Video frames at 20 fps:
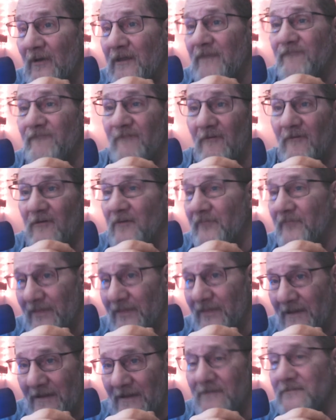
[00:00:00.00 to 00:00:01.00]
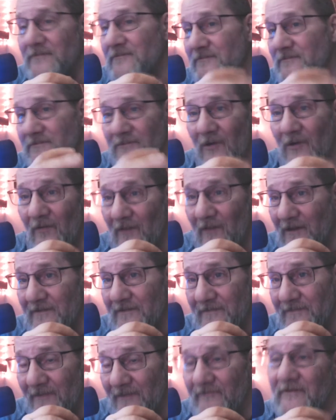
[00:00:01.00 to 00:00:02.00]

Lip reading: He felt complete and all that good stuff.